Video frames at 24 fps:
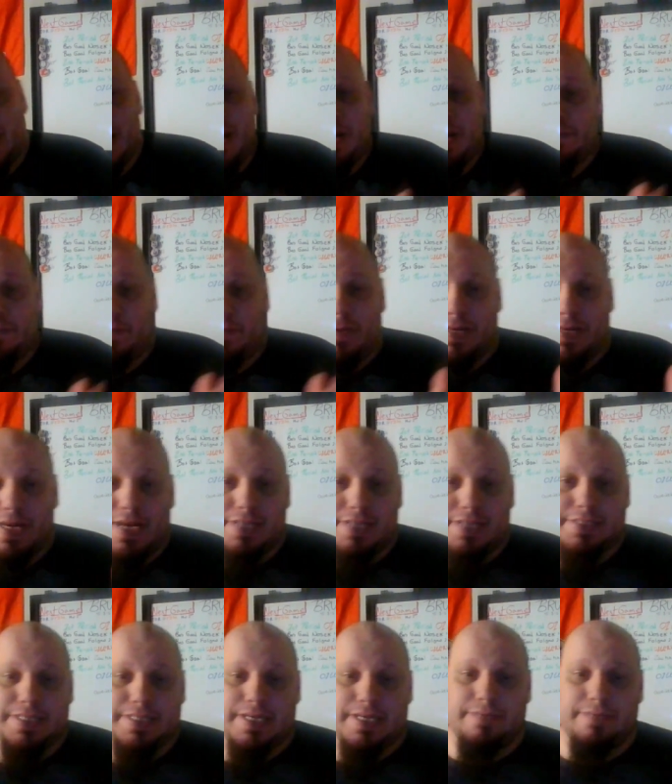I got for you
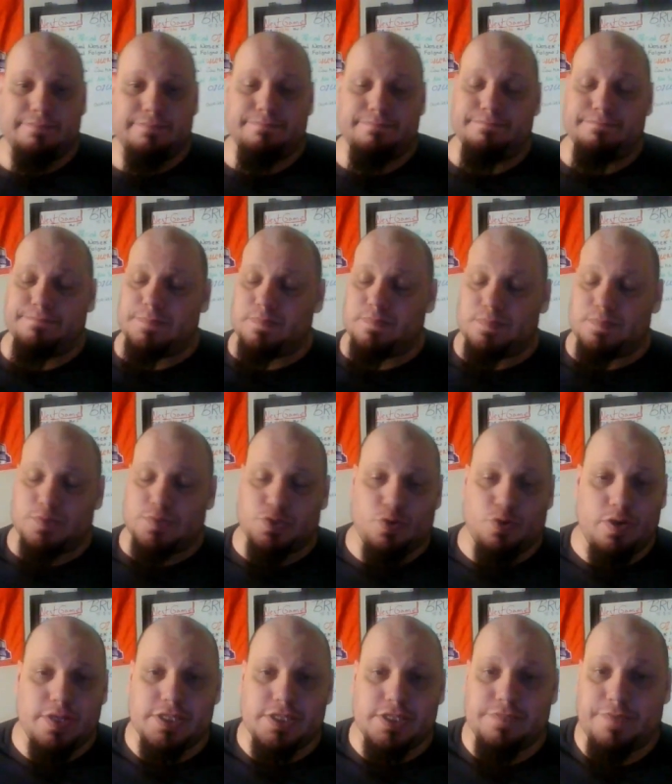guys tonight.
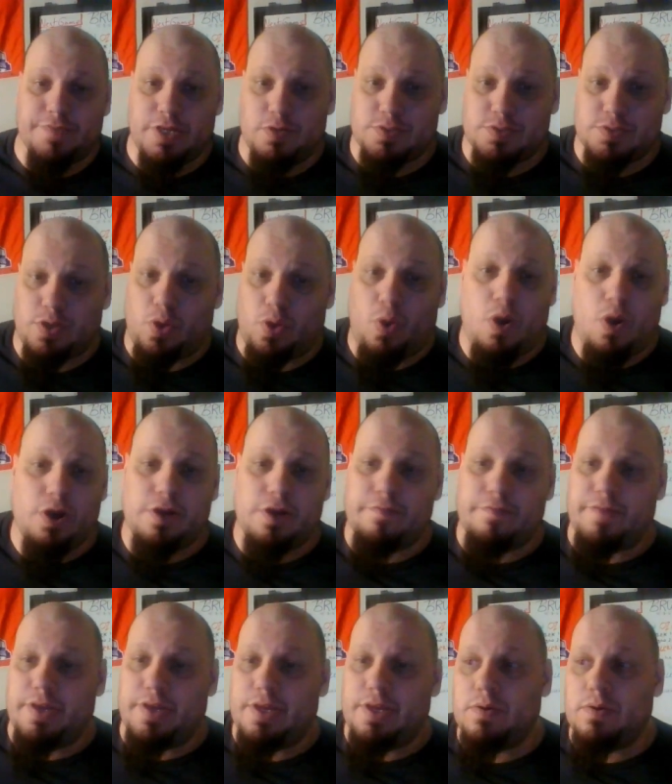Sorry this video is a longer
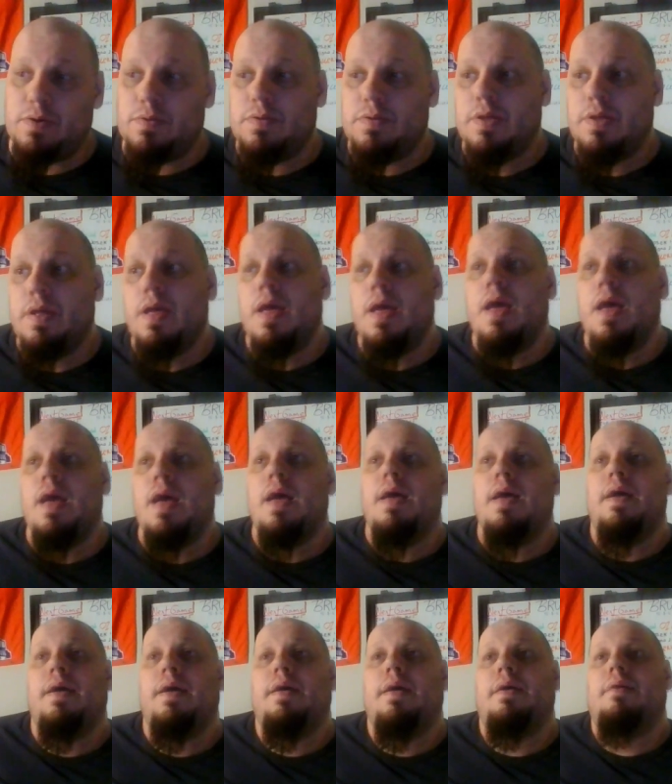video.
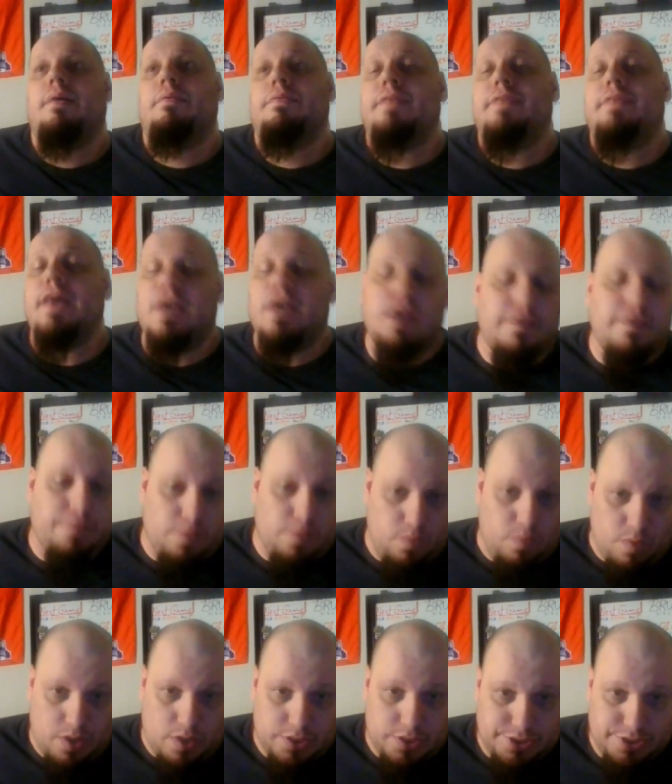Thank you for
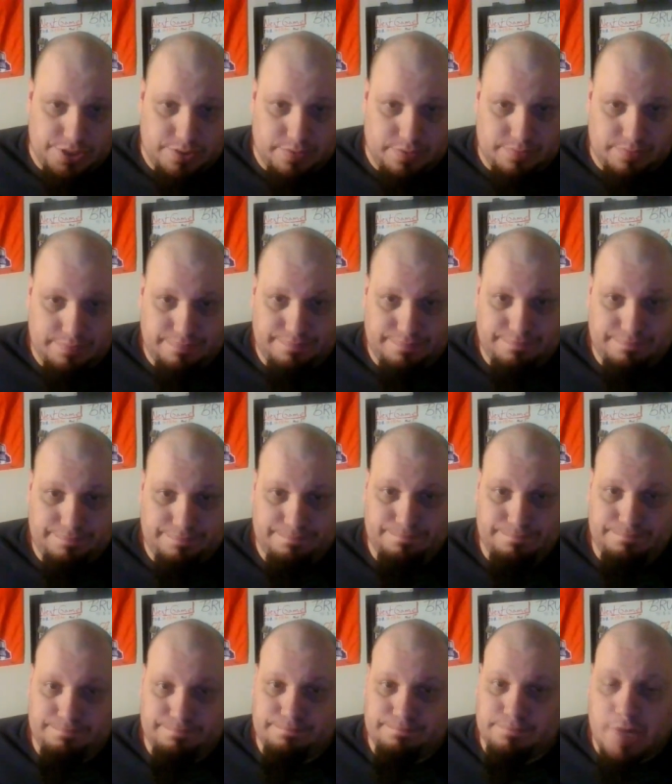watching.
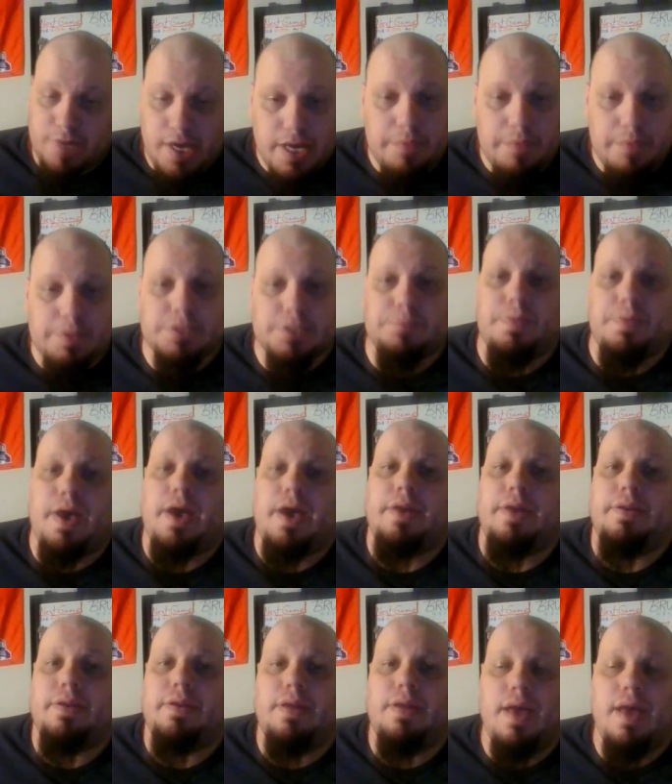My name is
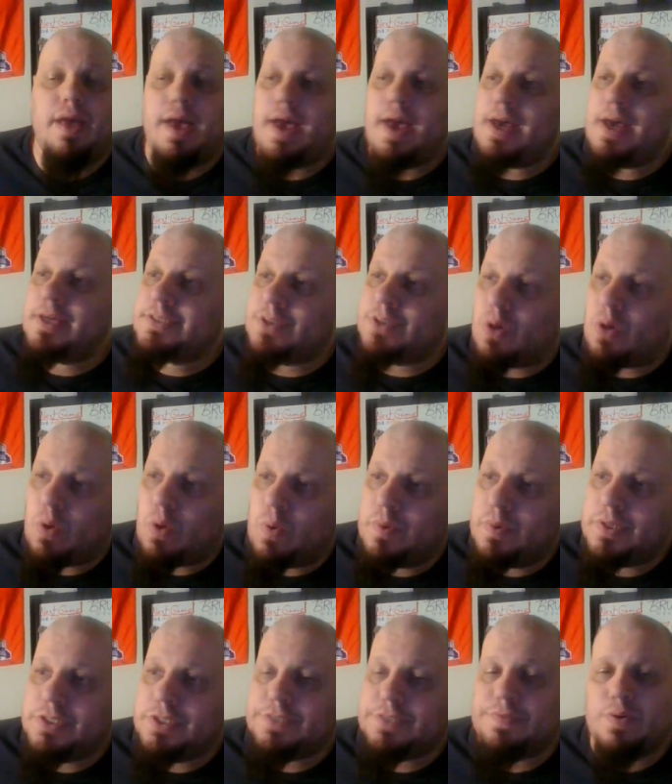Matt. As
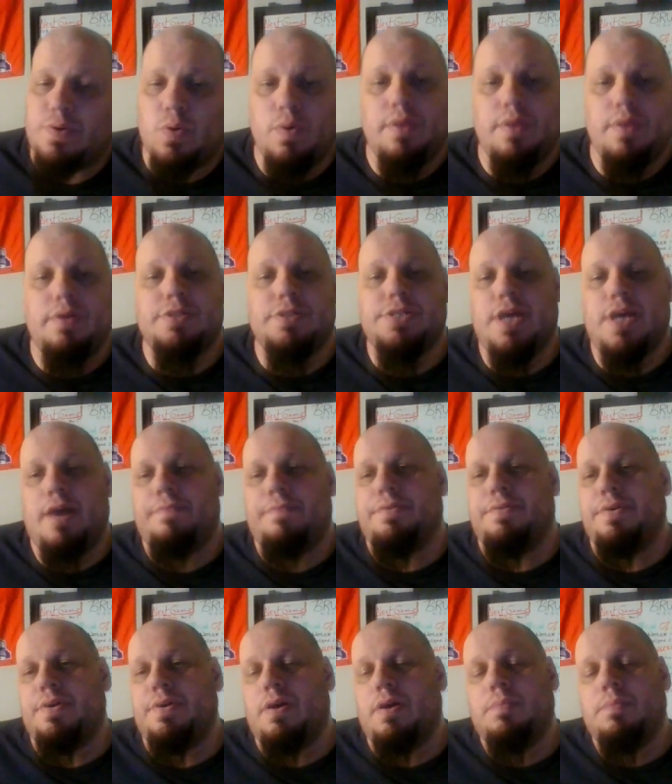always, for Oilers
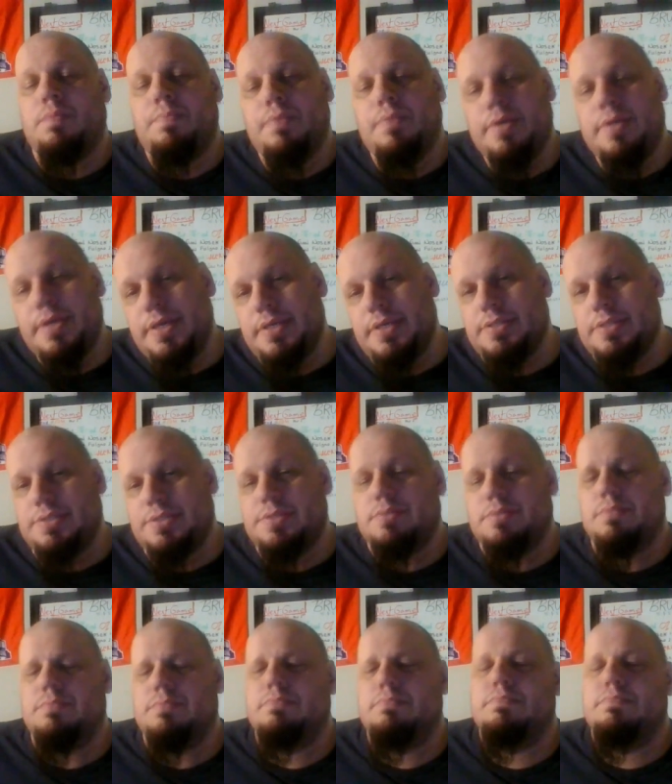After Dark, please